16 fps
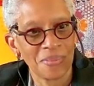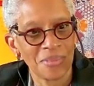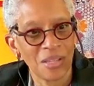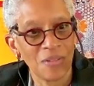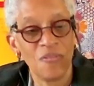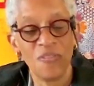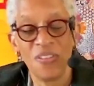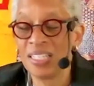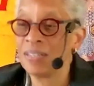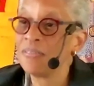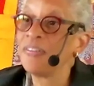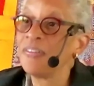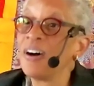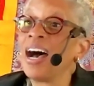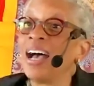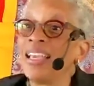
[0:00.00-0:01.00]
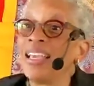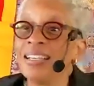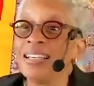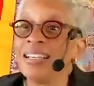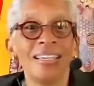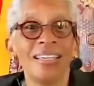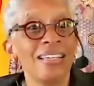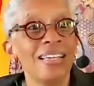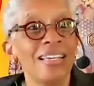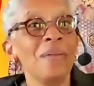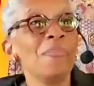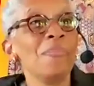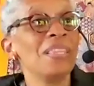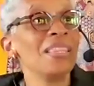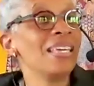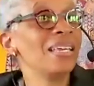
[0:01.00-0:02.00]
vilifying
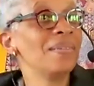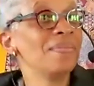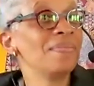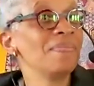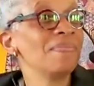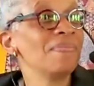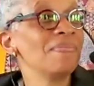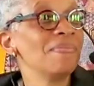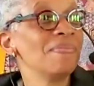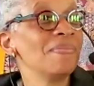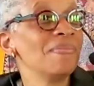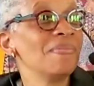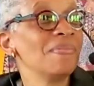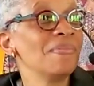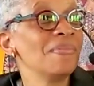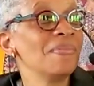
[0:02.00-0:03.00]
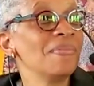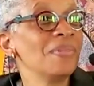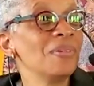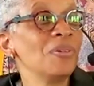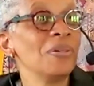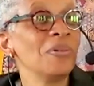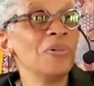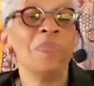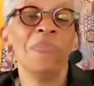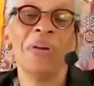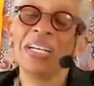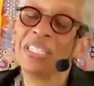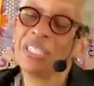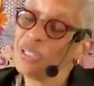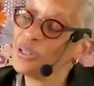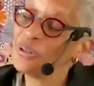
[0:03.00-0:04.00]
empathy. We
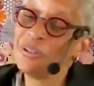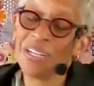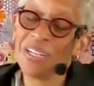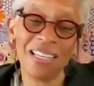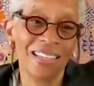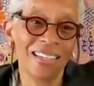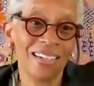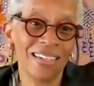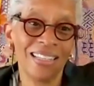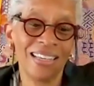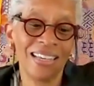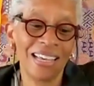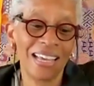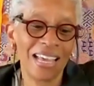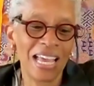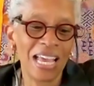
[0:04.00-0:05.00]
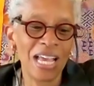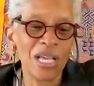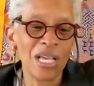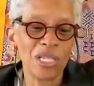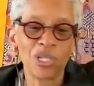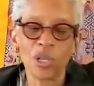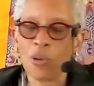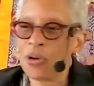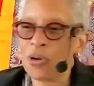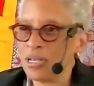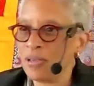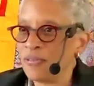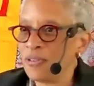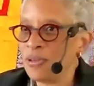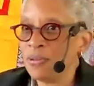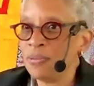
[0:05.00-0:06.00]
must do it. So
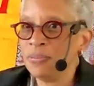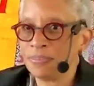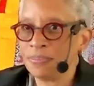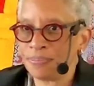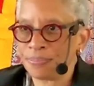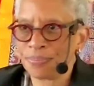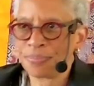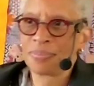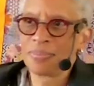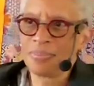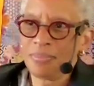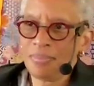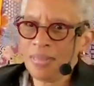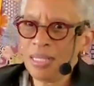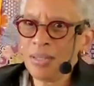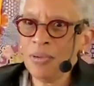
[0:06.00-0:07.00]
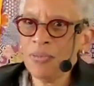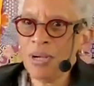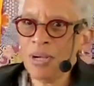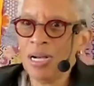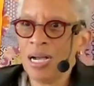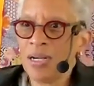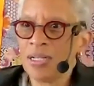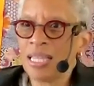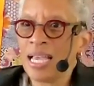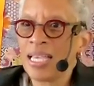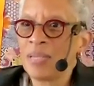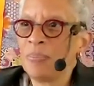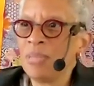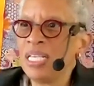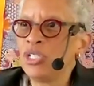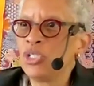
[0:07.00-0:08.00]
if you are like
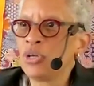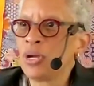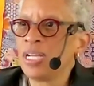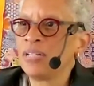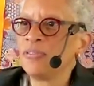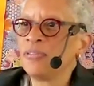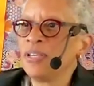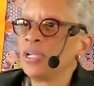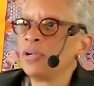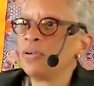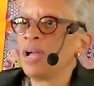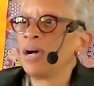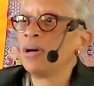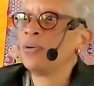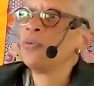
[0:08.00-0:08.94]
me trying to figure out